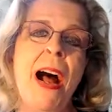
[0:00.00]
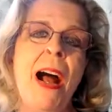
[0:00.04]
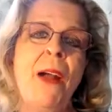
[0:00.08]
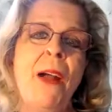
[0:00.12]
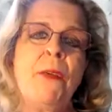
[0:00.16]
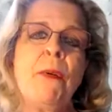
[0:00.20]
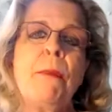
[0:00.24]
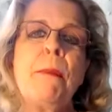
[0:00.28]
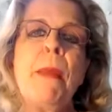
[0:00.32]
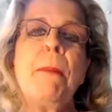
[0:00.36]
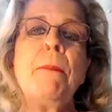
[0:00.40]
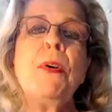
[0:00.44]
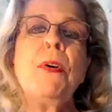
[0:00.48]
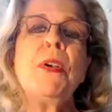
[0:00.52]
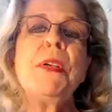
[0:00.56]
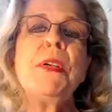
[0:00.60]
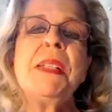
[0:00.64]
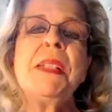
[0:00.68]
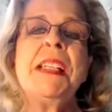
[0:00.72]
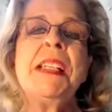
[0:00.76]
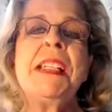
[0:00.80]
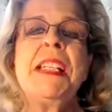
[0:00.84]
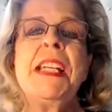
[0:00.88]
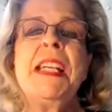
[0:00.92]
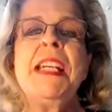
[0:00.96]
I remember
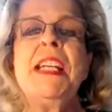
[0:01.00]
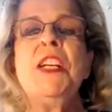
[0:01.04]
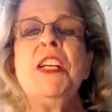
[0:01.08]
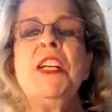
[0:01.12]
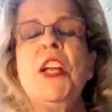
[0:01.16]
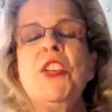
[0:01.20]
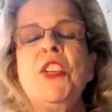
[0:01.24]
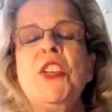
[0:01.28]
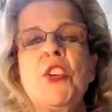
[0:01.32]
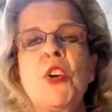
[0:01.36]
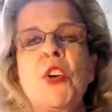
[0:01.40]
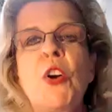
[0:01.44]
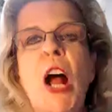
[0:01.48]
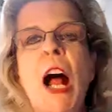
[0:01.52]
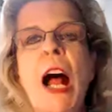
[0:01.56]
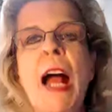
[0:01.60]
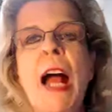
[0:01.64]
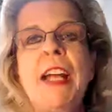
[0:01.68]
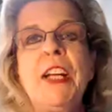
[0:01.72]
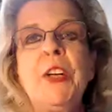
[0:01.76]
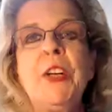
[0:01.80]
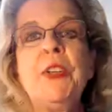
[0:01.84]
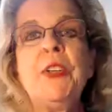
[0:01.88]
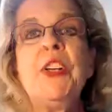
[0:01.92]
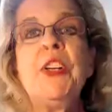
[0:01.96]
as a teenager,
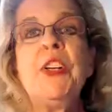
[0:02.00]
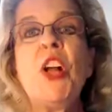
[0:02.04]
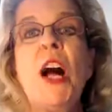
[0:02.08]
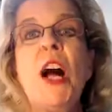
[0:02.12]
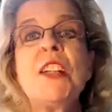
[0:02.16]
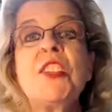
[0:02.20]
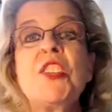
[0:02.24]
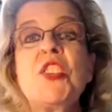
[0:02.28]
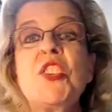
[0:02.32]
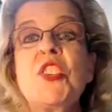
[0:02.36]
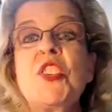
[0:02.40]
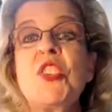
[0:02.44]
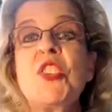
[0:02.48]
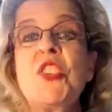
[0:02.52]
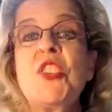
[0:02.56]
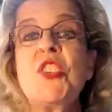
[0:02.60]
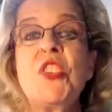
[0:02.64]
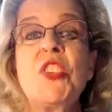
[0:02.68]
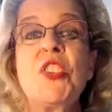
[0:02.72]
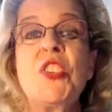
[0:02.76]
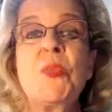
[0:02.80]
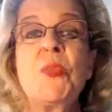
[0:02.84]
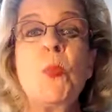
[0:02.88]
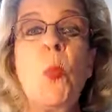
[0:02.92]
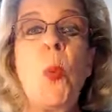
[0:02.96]
I could not
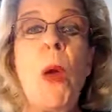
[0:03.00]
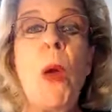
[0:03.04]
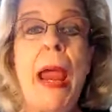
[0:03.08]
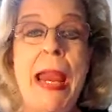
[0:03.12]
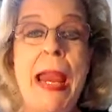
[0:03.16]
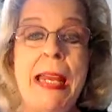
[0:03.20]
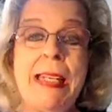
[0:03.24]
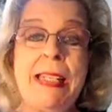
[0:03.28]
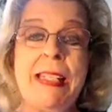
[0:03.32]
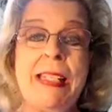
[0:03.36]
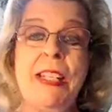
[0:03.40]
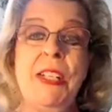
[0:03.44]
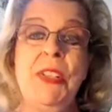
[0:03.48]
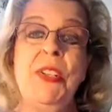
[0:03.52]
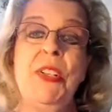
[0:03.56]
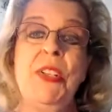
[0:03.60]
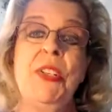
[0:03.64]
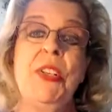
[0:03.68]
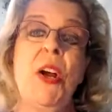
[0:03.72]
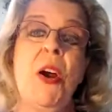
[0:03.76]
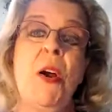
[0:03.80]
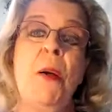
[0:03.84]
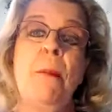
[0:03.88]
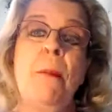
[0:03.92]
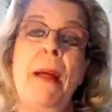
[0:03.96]
wait to
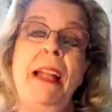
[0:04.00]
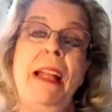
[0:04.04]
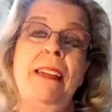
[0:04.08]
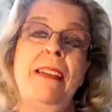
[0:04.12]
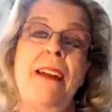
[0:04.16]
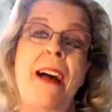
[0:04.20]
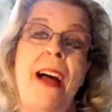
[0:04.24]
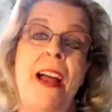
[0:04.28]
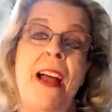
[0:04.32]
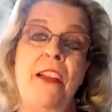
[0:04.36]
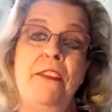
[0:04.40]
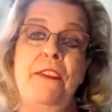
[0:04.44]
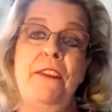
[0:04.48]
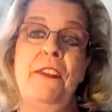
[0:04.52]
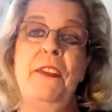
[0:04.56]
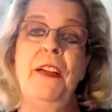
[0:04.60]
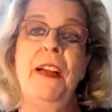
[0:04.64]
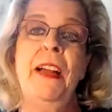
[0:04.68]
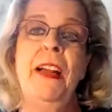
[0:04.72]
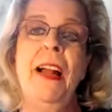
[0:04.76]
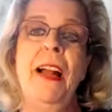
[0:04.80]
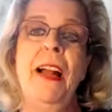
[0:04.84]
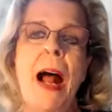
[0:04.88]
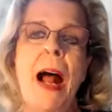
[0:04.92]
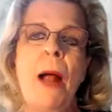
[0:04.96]
start my life.
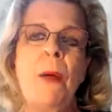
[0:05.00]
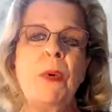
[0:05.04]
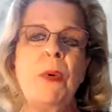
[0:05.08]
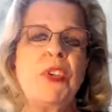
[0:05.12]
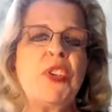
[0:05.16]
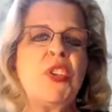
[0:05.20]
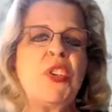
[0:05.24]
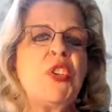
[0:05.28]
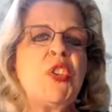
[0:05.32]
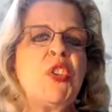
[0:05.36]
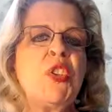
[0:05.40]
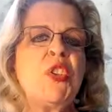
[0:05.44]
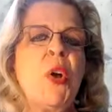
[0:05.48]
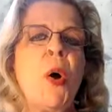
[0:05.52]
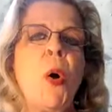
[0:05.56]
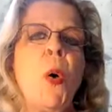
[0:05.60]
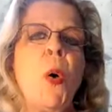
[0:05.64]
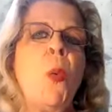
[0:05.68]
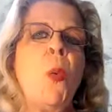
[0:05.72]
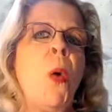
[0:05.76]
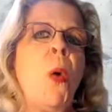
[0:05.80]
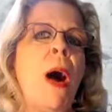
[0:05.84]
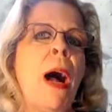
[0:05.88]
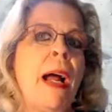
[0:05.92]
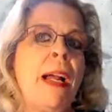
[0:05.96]
I was
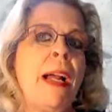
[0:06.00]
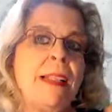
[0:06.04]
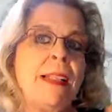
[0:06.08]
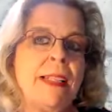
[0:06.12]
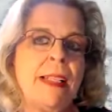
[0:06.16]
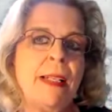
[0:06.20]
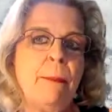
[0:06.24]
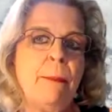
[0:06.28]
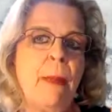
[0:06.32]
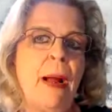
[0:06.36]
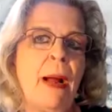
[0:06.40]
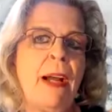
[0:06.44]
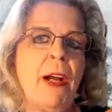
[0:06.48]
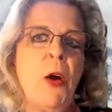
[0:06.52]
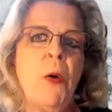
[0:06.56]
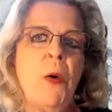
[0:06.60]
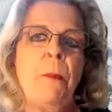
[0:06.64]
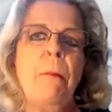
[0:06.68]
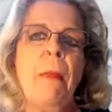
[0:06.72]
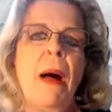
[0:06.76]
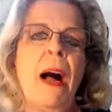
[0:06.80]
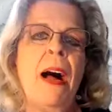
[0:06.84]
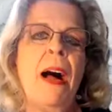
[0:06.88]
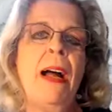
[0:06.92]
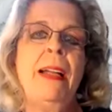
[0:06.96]
so wise in my
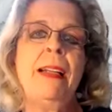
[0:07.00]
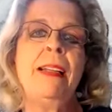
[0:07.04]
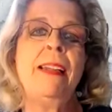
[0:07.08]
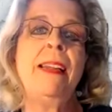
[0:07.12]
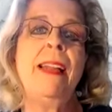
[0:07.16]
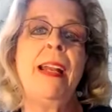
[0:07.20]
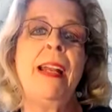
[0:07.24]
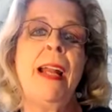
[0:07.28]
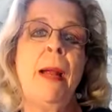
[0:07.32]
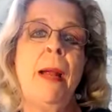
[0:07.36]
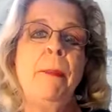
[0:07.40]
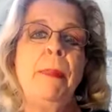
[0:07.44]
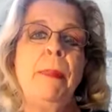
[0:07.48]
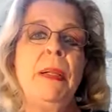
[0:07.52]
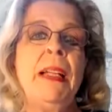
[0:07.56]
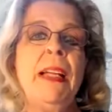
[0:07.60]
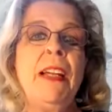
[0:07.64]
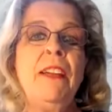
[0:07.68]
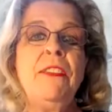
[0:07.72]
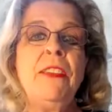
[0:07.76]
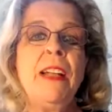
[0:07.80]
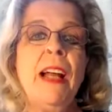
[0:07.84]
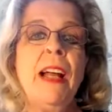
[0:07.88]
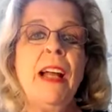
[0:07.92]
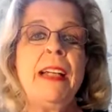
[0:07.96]
own mind that I
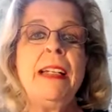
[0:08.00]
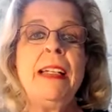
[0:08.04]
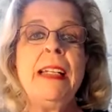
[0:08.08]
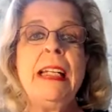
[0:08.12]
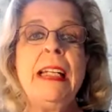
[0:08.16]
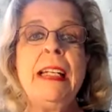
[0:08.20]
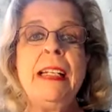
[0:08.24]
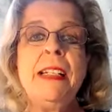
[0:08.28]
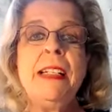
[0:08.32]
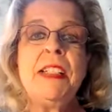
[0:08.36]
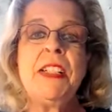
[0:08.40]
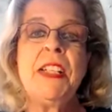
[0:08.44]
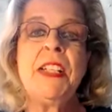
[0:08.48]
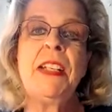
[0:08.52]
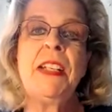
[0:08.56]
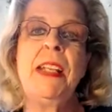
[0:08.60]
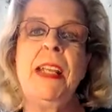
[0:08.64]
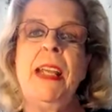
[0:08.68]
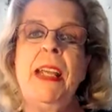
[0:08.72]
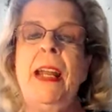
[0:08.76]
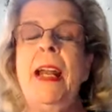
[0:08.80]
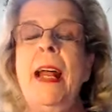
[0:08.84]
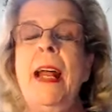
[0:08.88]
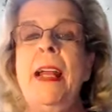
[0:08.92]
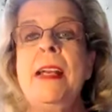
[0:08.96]
believed I needed to
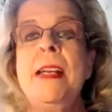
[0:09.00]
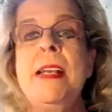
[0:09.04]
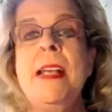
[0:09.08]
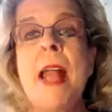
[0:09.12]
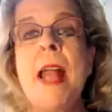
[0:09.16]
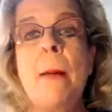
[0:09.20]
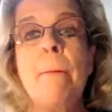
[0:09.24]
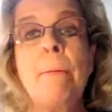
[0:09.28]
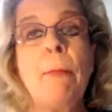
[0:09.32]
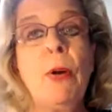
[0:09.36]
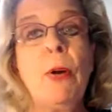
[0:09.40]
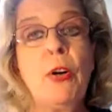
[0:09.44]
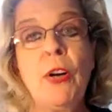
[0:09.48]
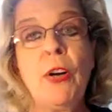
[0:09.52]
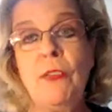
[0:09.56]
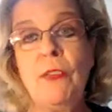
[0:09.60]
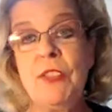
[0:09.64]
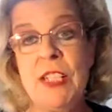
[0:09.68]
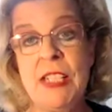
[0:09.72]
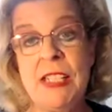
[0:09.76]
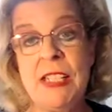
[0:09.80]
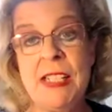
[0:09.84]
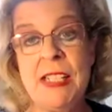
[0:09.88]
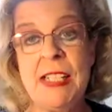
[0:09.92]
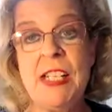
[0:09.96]
get a number
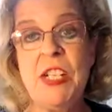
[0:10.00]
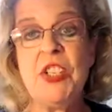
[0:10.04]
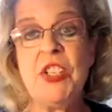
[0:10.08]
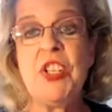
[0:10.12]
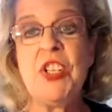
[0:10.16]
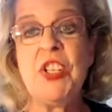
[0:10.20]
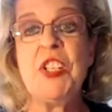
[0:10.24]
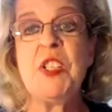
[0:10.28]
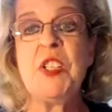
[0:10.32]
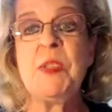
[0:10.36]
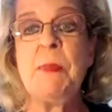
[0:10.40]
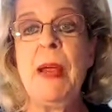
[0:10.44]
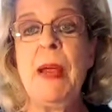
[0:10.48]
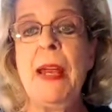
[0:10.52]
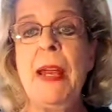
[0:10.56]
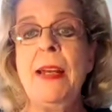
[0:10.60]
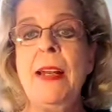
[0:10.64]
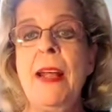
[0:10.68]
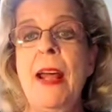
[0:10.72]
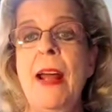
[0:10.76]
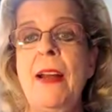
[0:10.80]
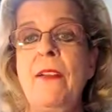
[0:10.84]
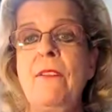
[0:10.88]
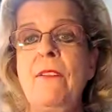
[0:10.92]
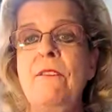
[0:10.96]
of decisions
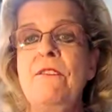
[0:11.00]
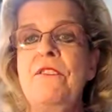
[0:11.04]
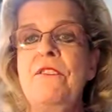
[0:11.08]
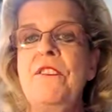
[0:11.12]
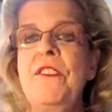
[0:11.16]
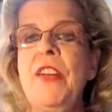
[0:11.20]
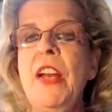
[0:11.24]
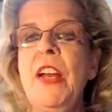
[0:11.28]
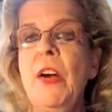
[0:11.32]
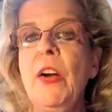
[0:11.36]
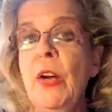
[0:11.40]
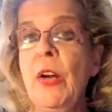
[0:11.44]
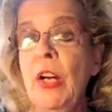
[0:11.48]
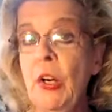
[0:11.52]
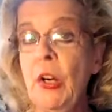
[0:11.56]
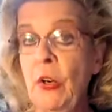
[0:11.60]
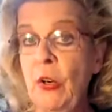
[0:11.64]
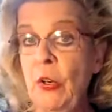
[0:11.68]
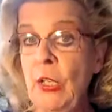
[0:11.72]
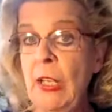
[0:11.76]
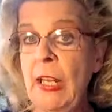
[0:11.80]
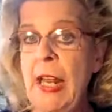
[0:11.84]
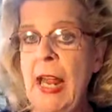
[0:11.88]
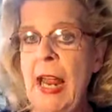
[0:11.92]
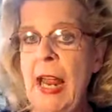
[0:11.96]
made at a very
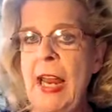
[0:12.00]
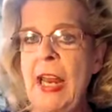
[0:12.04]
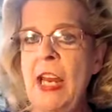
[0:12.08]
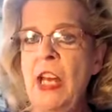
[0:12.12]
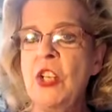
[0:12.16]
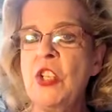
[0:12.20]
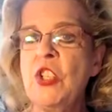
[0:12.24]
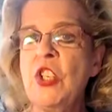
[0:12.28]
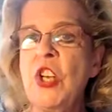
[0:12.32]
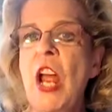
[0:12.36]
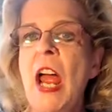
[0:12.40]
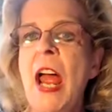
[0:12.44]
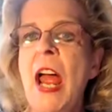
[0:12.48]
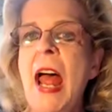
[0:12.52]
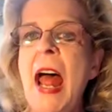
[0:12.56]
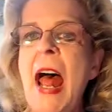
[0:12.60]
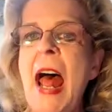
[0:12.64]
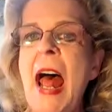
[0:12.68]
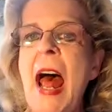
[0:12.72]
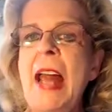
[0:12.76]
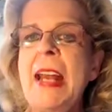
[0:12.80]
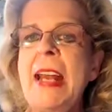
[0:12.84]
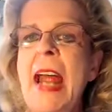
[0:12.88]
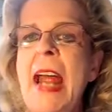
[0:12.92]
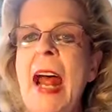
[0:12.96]
early age
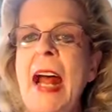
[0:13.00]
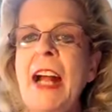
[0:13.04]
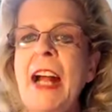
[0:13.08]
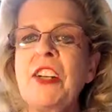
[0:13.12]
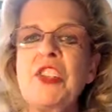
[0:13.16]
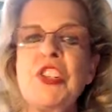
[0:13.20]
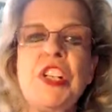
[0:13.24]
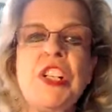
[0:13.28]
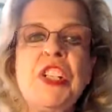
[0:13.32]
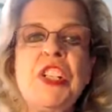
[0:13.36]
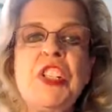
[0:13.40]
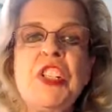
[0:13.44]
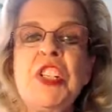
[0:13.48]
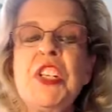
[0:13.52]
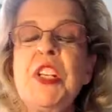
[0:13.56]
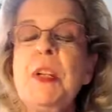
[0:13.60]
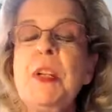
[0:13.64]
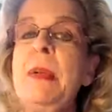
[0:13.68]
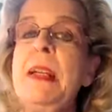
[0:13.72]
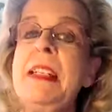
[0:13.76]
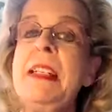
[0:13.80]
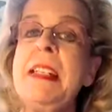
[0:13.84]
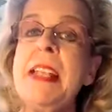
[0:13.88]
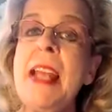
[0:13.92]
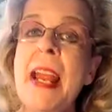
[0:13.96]
and actions
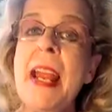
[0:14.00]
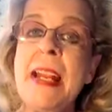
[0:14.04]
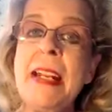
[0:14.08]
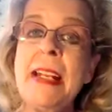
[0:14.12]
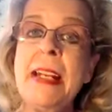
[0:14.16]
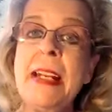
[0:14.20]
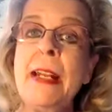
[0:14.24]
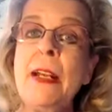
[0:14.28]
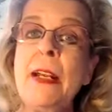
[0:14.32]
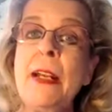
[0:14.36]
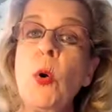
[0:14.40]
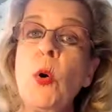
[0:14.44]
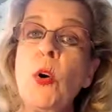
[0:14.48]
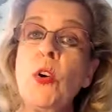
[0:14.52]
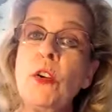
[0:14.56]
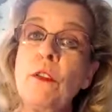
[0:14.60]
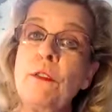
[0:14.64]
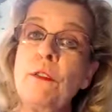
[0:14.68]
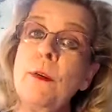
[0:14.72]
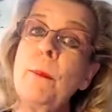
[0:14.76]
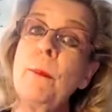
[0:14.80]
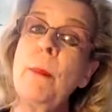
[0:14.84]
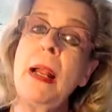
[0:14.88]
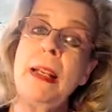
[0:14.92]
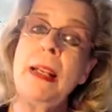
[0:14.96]
to be taken in order
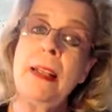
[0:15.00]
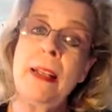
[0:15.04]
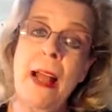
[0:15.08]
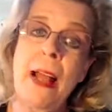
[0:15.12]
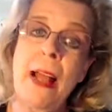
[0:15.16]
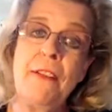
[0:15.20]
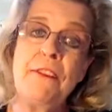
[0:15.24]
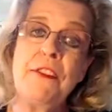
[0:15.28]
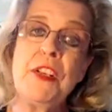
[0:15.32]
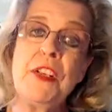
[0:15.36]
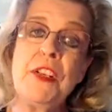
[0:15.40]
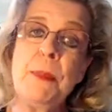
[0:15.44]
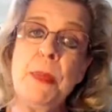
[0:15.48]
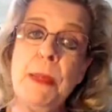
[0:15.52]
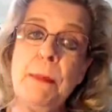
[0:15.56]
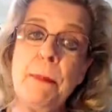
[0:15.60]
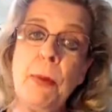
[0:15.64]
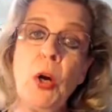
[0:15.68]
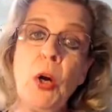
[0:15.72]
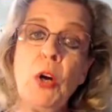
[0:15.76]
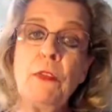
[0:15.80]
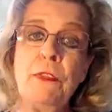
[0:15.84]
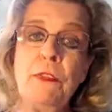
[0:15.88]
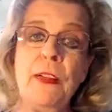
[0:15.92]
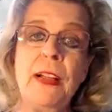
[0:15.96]
for my life to be
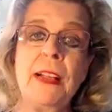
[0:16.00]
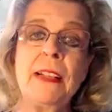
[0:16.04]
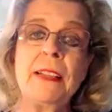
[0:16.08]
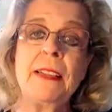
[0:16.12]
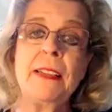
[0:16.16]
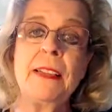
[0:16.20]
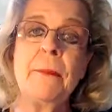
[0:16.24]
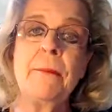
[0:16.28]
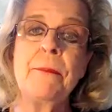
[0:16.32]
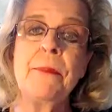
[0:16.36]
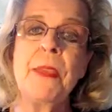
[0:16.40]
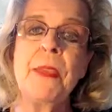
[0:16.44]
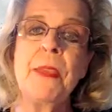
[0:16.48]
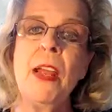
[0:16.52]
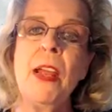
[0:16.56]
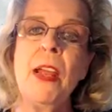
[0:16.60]
perfect.